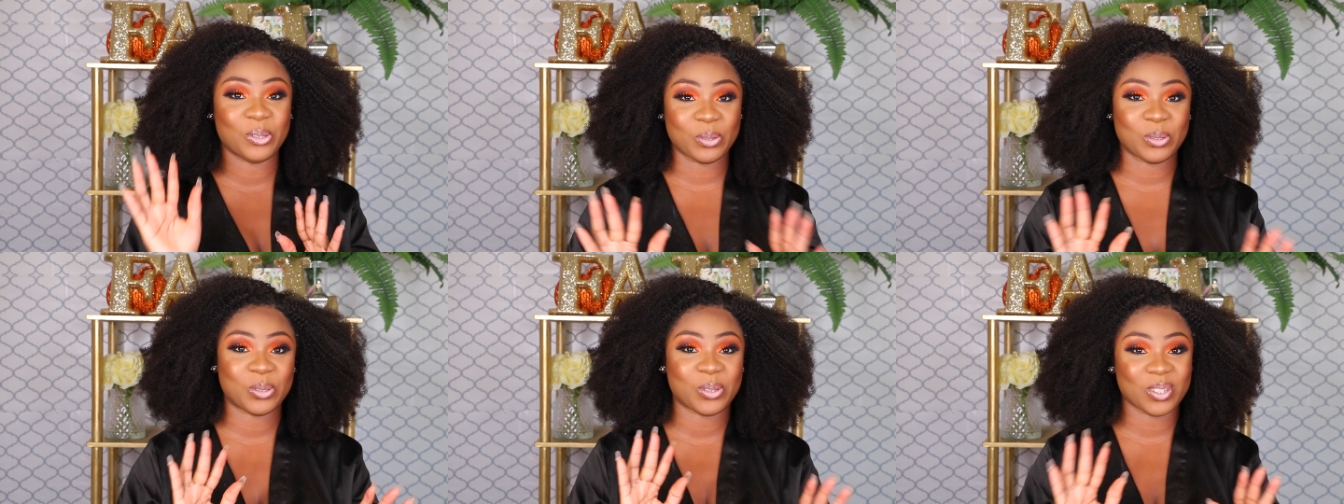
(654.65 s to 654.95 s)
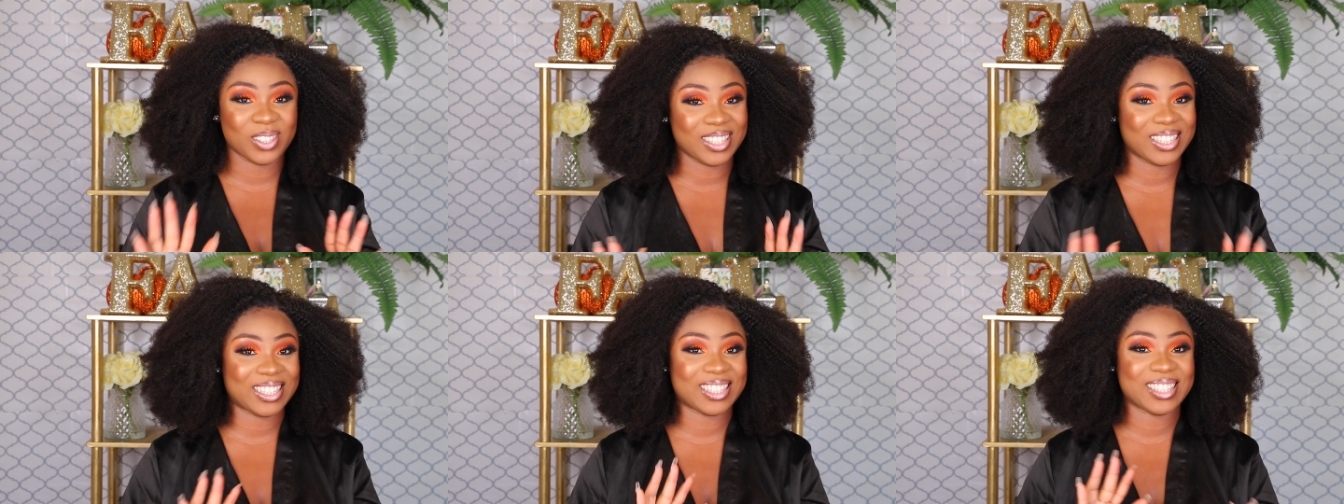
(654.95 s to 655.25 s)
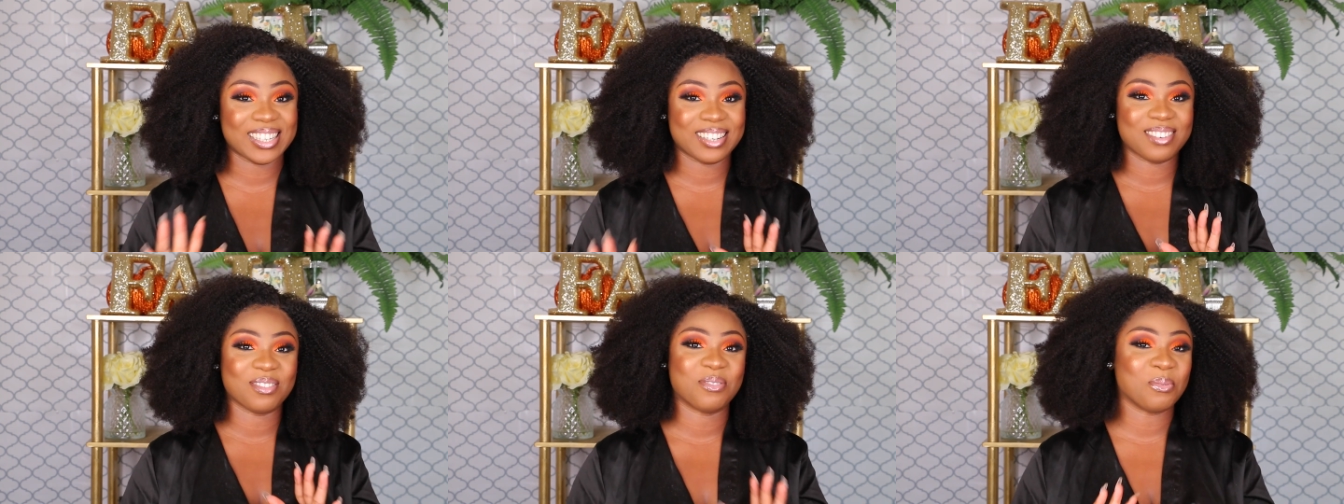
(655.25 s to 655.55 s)
do to this
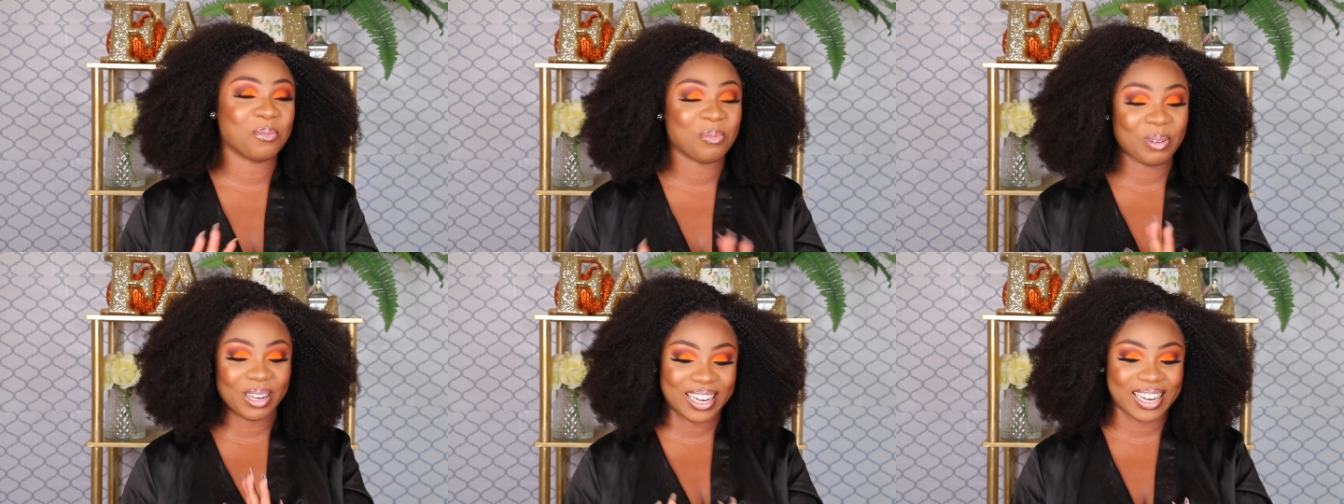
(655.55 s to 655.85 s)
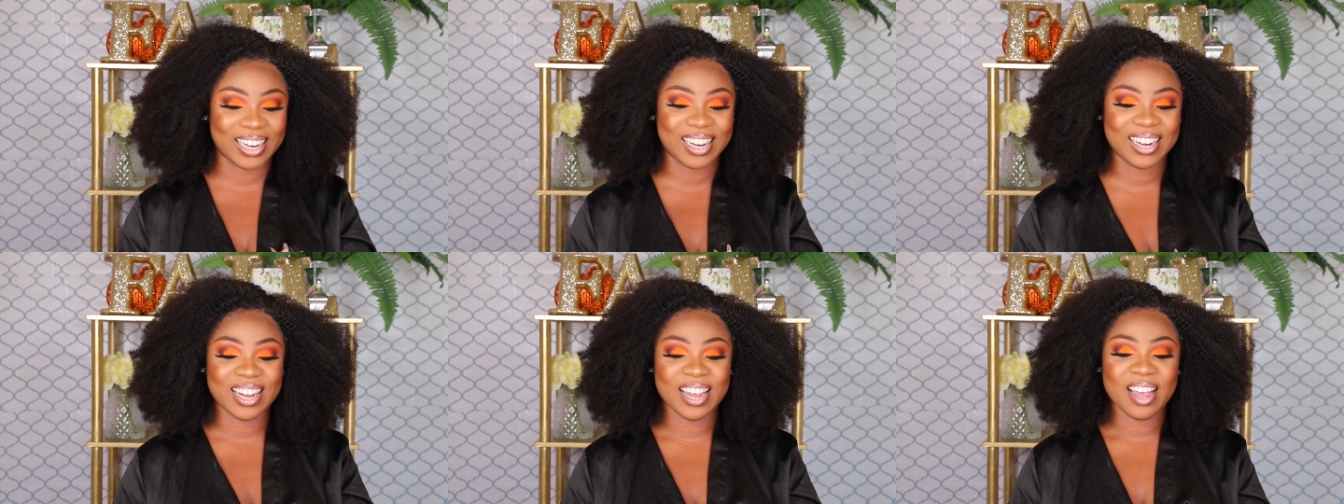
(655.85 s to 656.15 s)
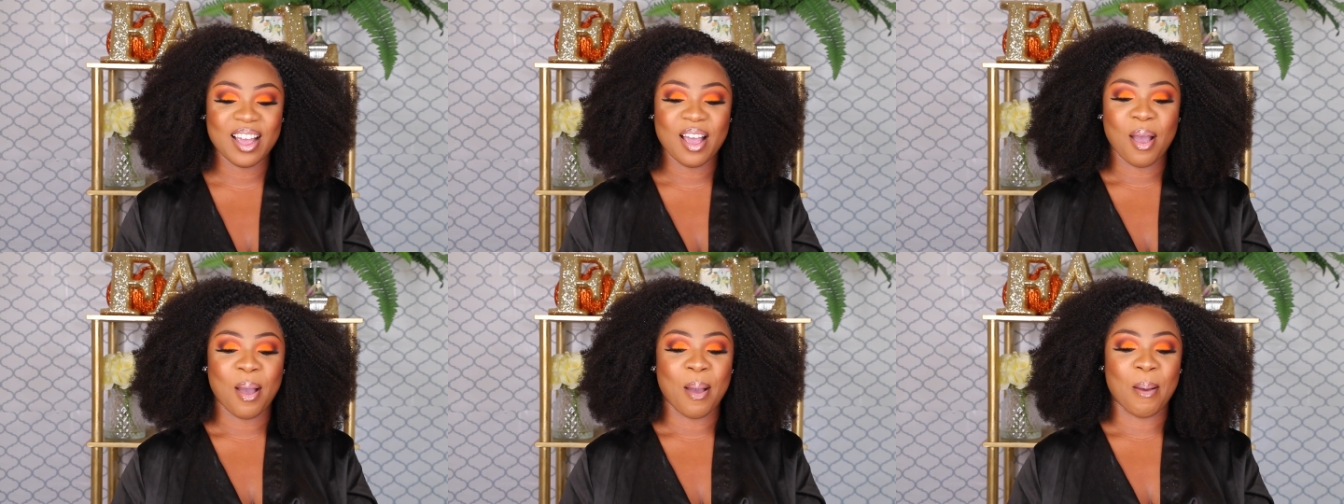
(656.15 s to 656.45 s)
wig,
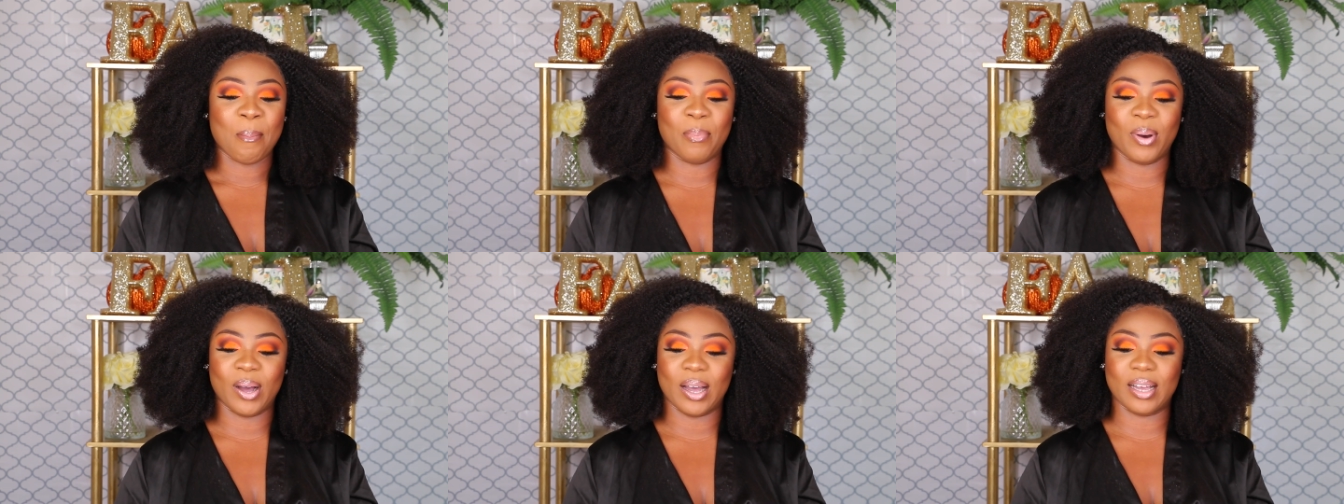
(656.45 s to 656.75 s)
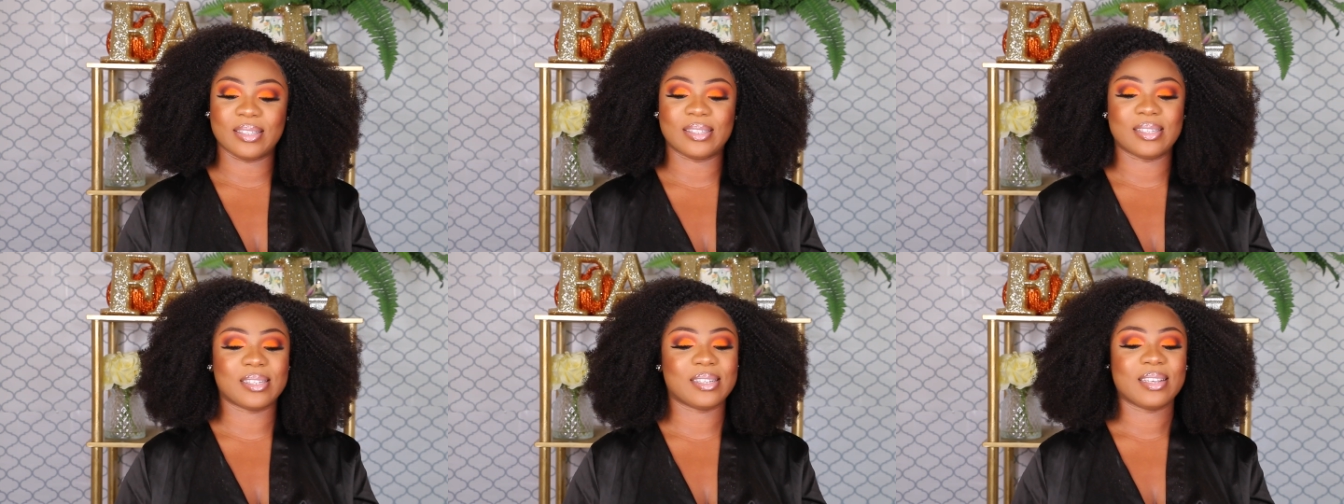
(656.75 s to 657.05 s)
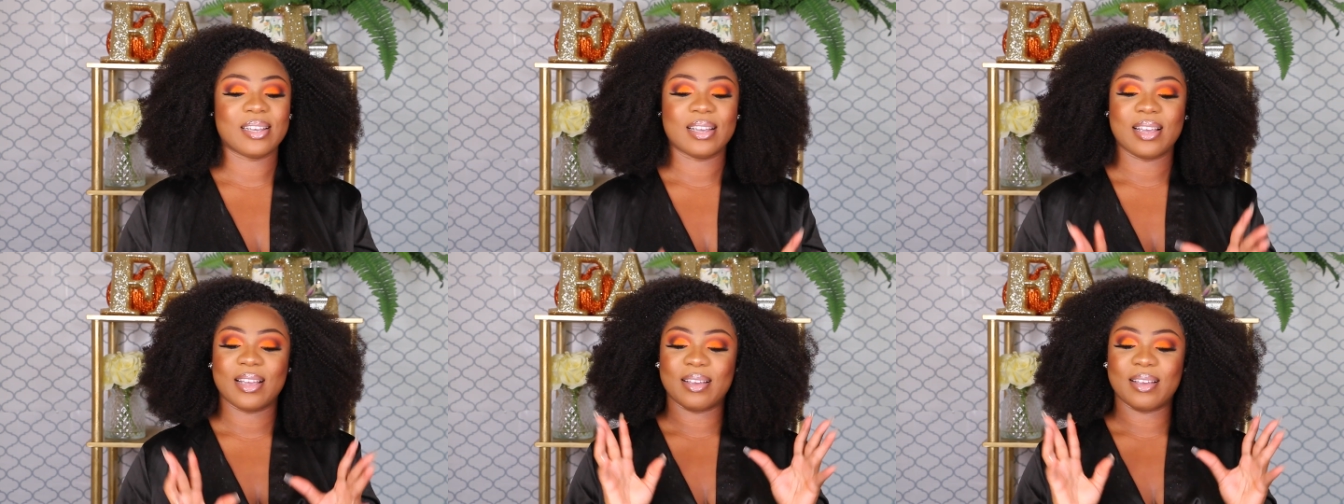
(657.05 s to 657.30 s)
but